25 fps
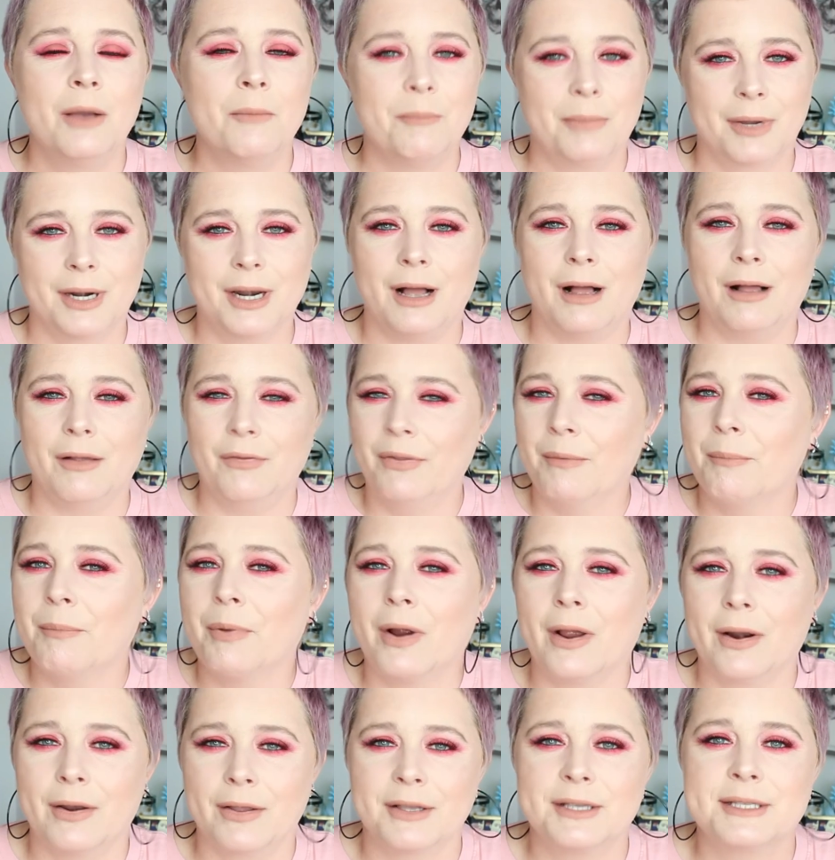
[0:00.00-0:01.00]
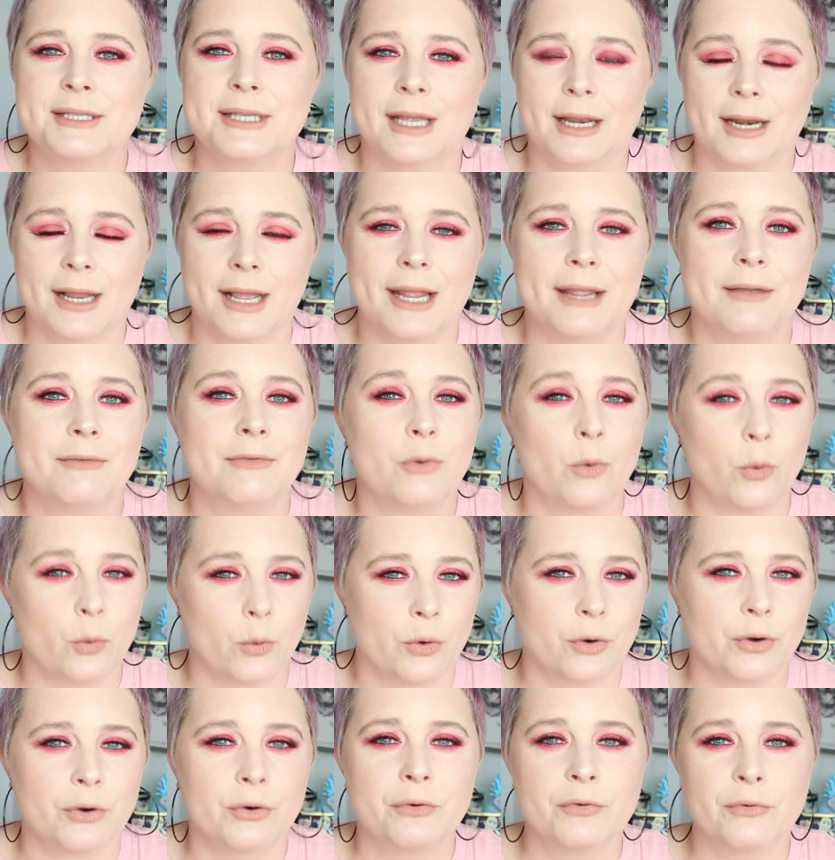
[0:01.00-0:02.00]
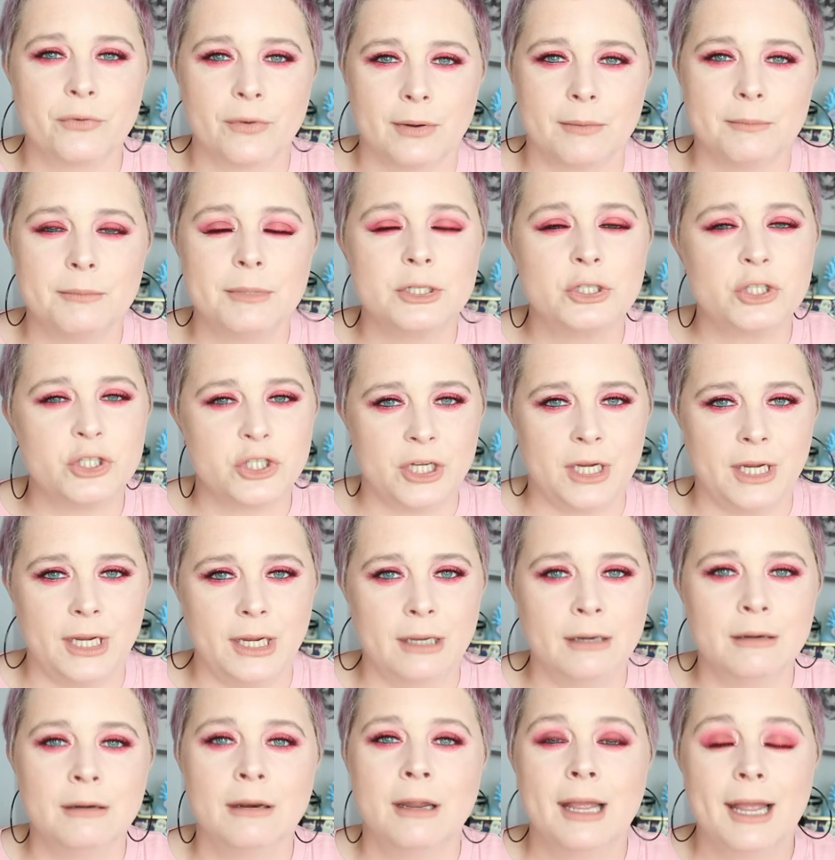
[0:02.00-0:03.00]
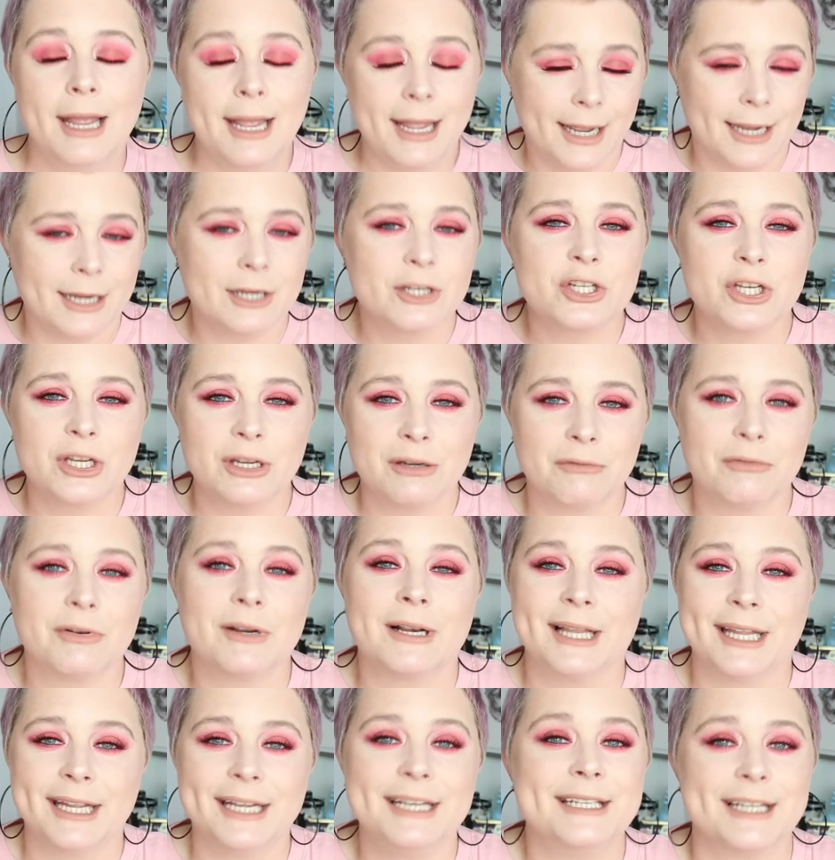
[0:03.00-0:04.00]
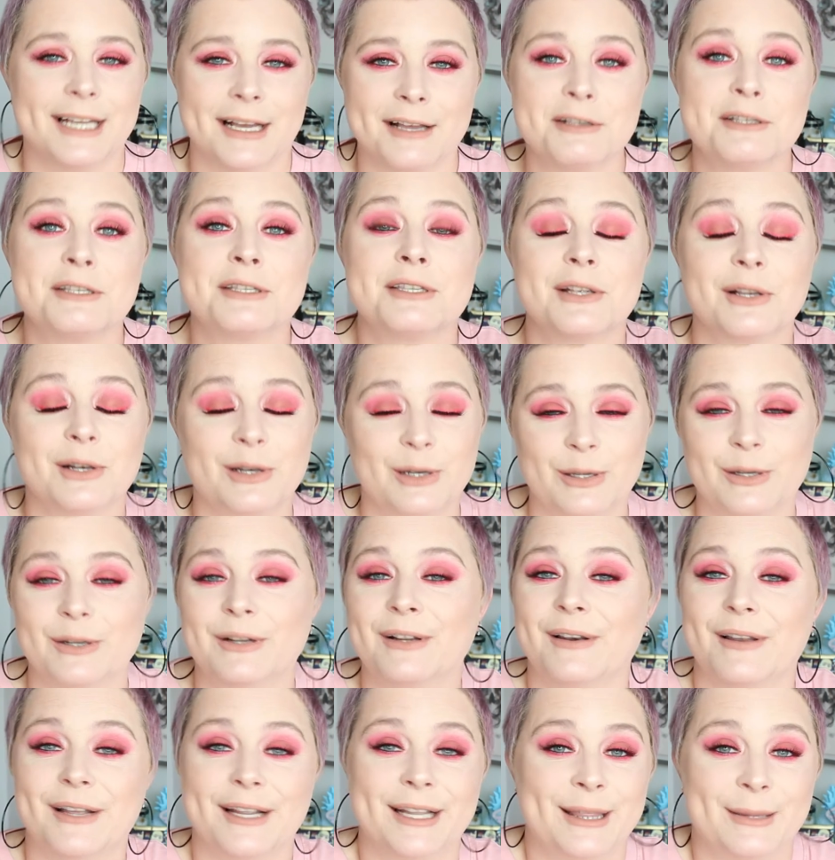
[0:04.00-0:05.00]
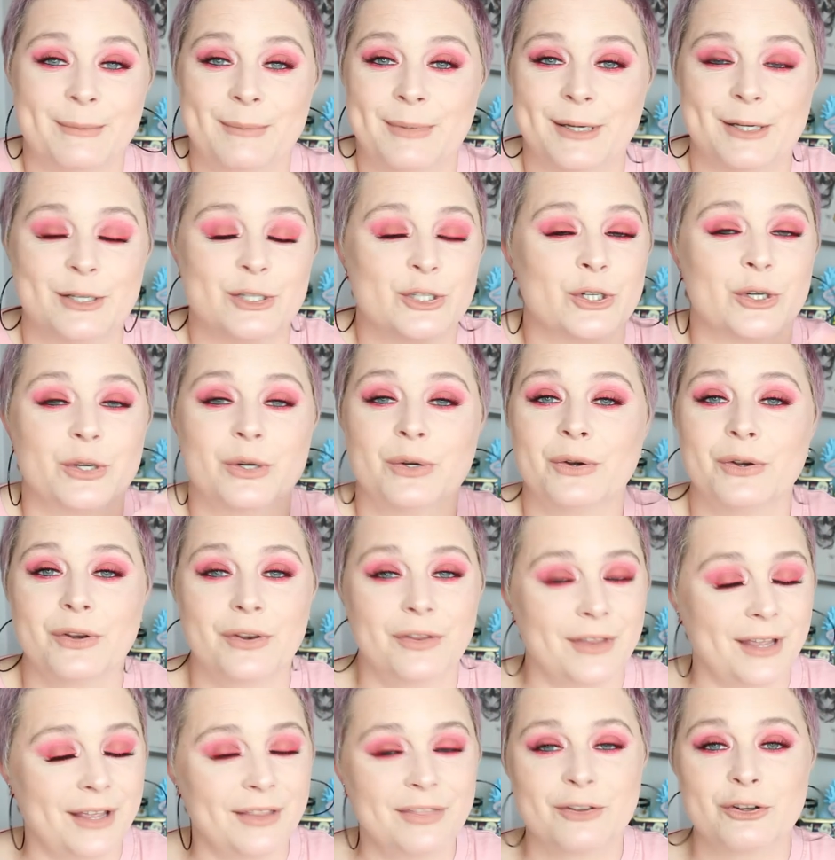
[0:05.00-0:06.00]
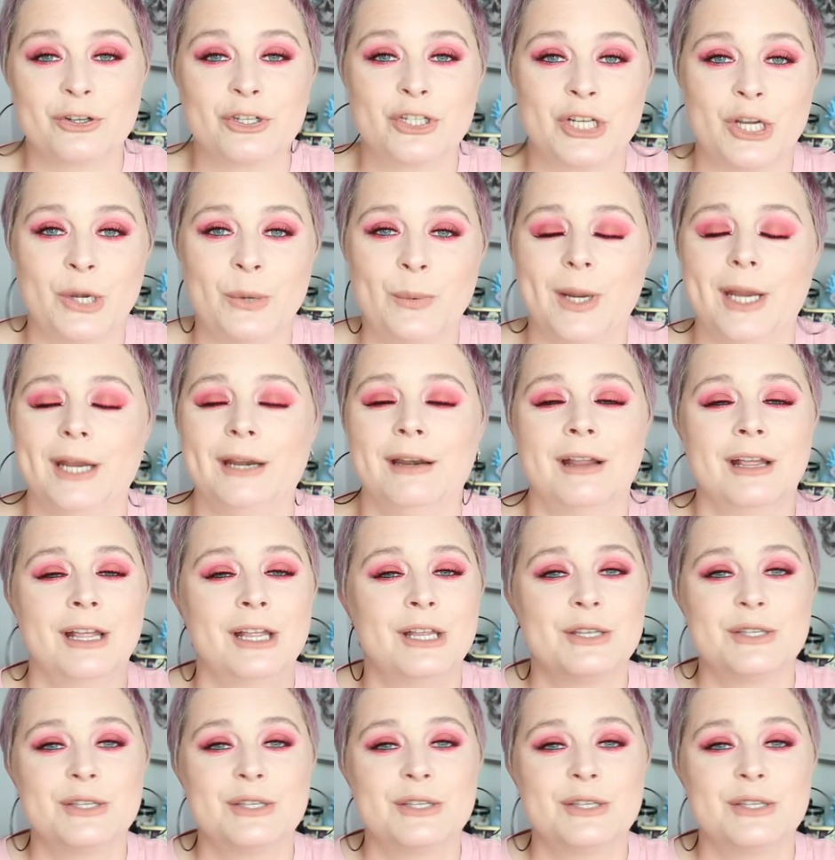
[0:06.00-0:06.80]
But all the products that I have ordered from Shein actually really does look like the picture that they're showing.